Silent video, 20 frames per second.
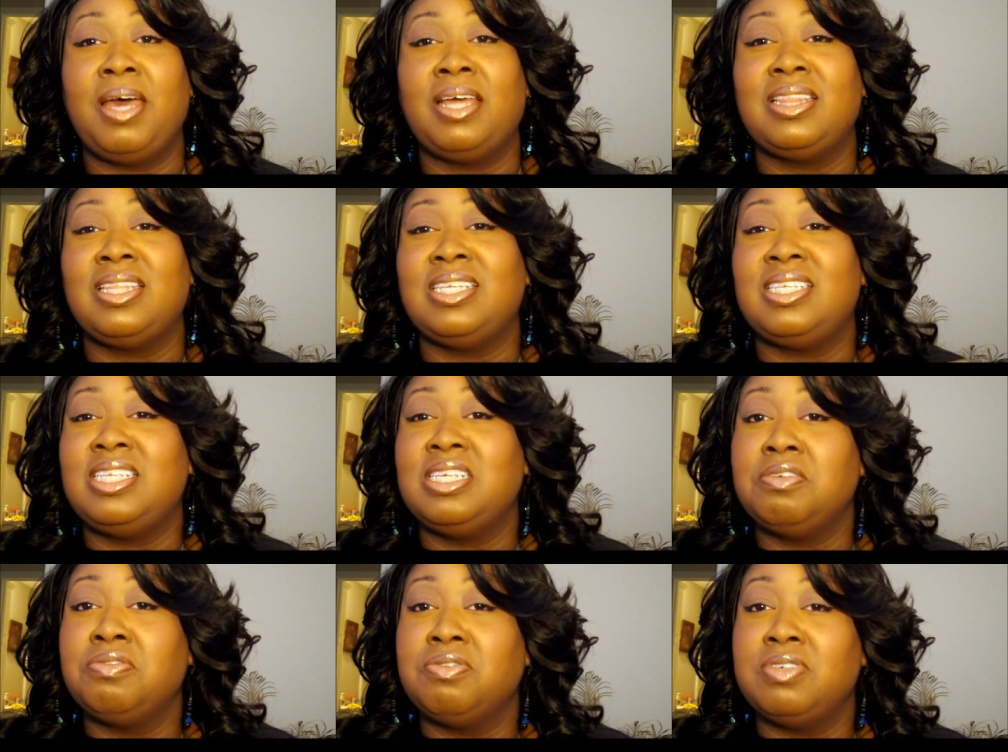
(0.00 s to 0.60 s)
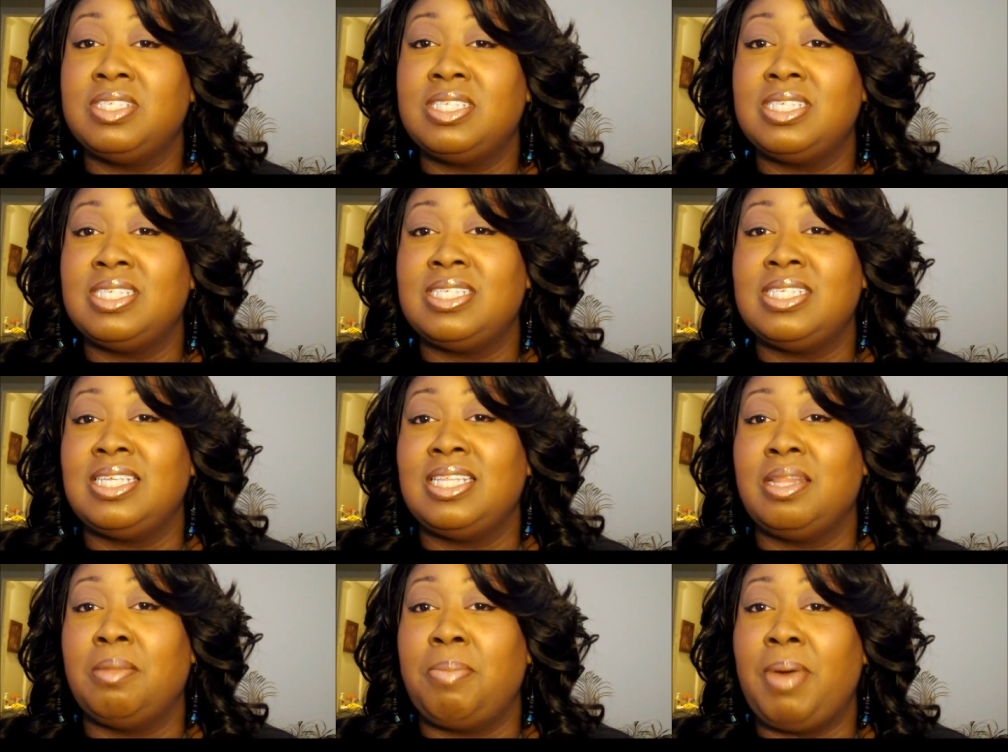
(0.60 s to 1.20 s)
about the
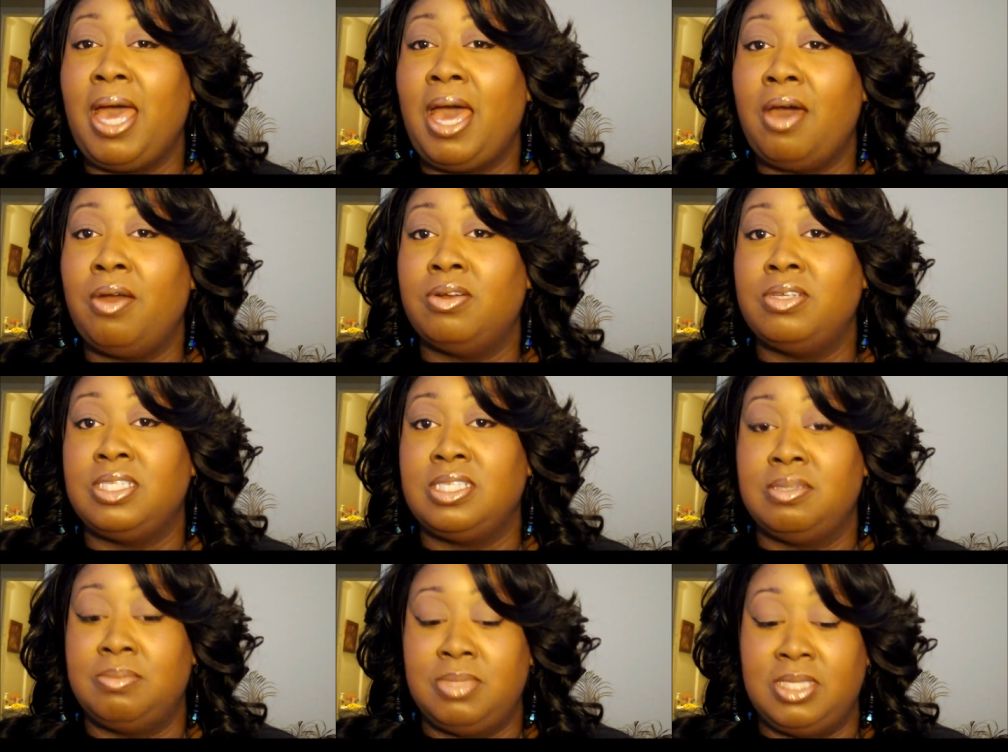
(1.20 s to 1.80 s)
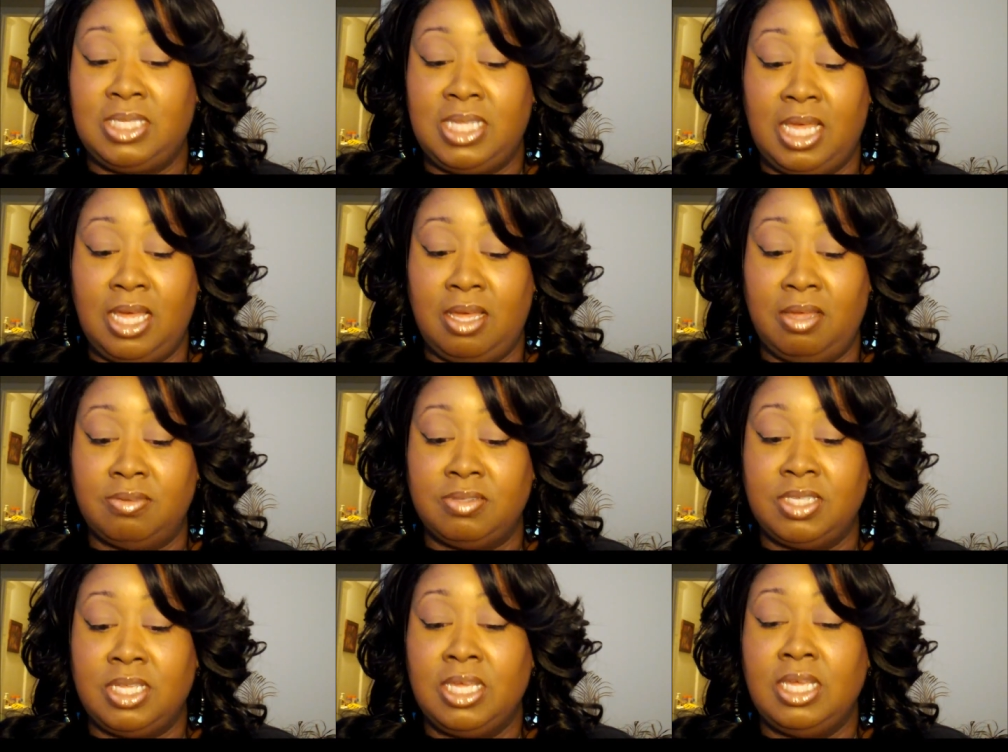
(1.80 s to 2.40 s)
differences in the powders
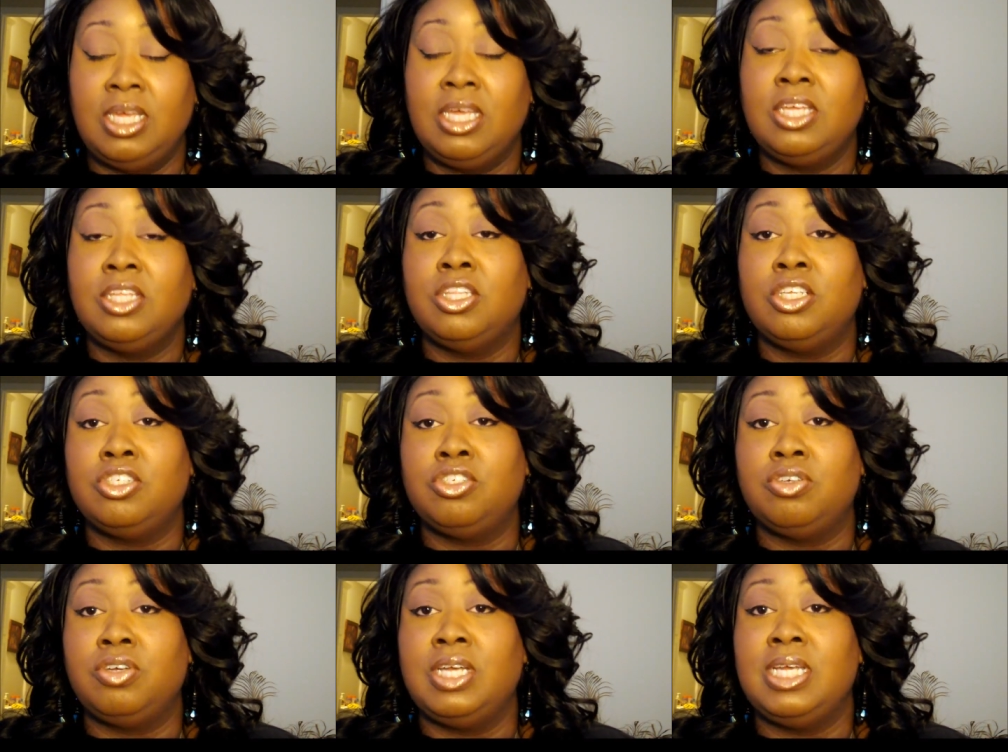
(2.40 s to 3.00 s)
themselves. The